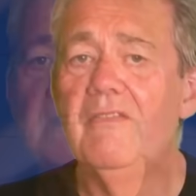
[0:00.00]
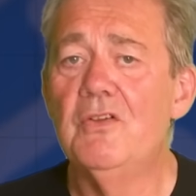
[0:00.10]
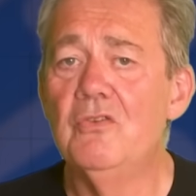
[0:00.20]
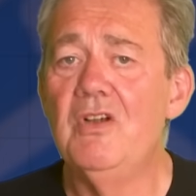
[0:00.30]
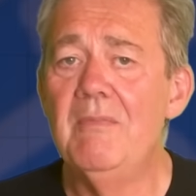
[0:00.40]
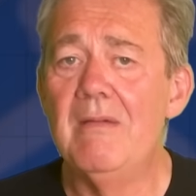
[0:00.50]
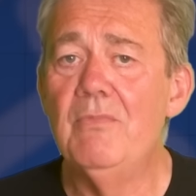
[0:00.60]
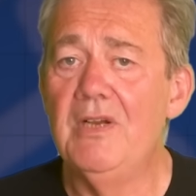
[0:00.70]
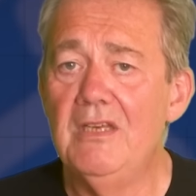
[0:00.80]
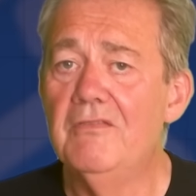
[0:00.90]
If you couldn't
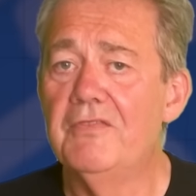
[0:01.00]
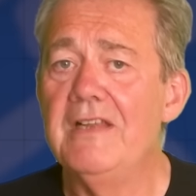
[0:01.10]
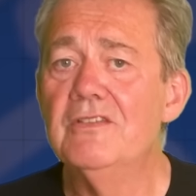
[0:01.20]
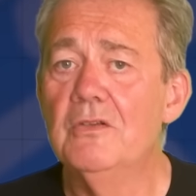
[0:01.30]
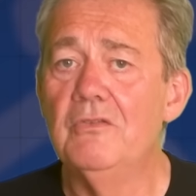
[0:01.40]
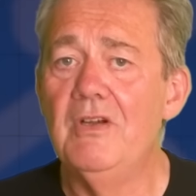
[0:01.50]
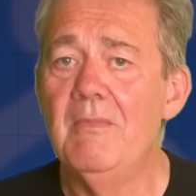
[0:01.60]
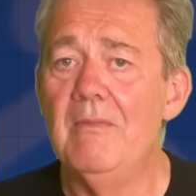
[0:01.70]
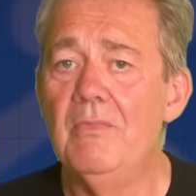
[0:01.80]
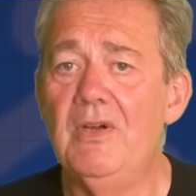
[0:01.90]
remember it and your friends couldn't
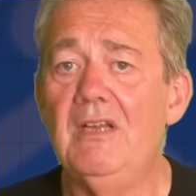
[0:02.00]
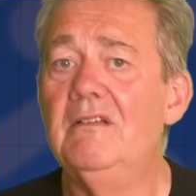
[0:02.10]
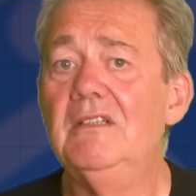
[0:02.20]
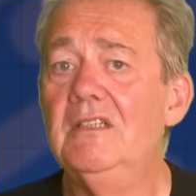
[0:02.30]
remember it,